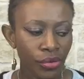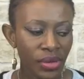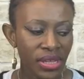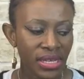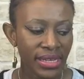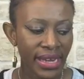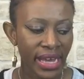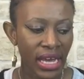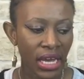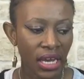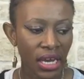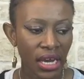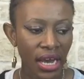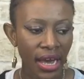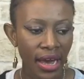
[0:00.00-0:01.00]
with like
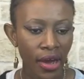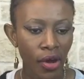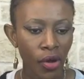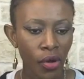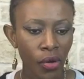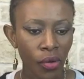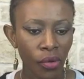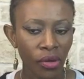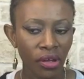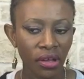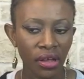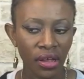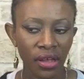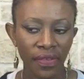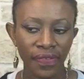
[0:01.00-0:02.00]
how
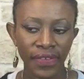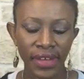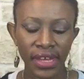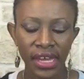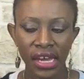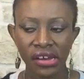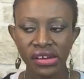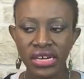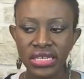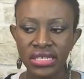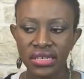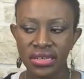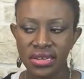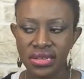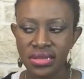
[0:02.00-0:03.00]
the
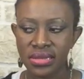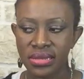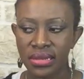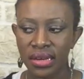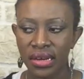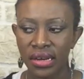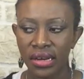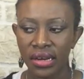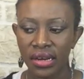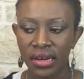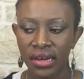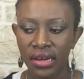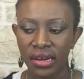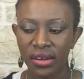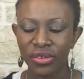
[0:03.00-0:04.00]
characters
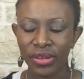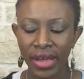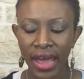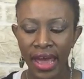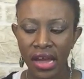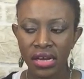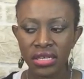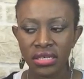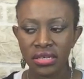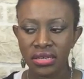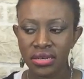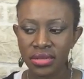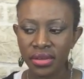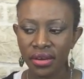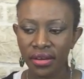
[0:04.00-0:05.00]
or the
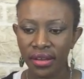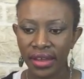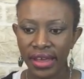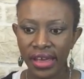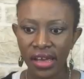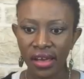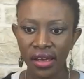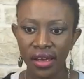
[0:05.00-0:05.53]
actors are like